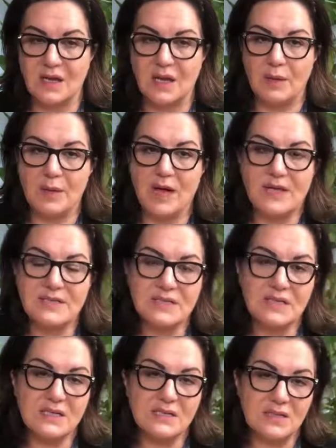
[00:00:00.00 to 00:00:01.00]
I'm
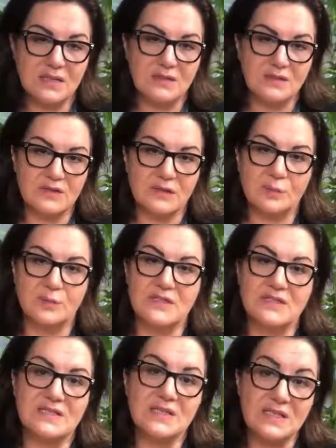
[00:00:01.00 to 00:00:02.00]
asking them to
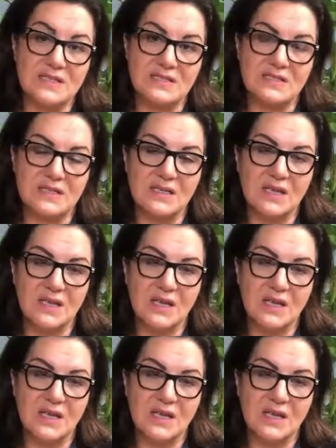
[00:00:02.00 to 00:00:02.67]
persist,